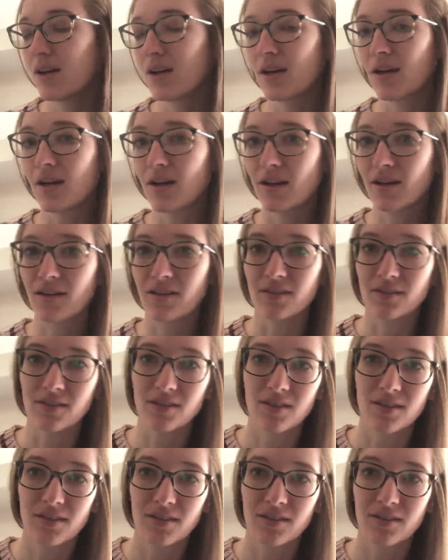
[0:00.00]
and
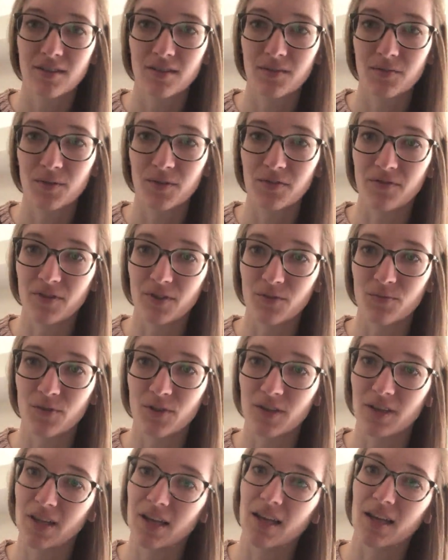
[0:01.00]
we feel
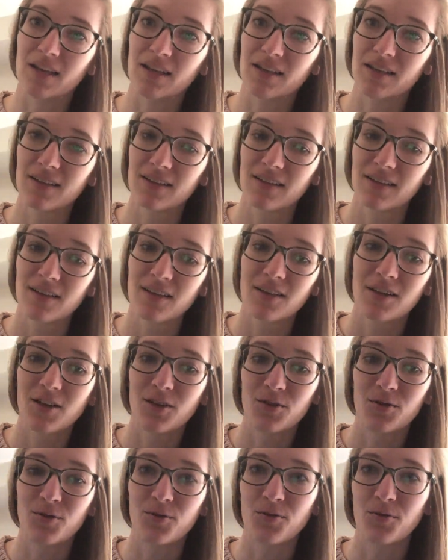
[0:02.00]
more like
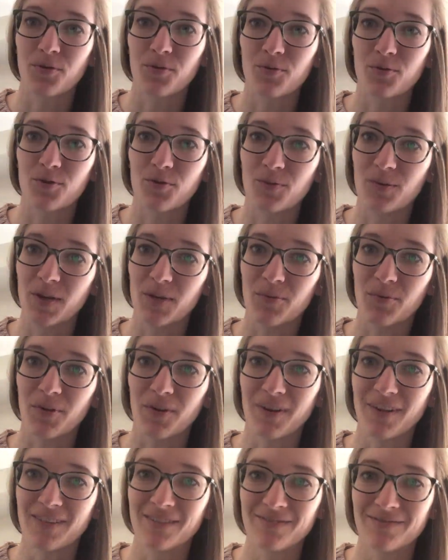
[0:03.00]
normal people.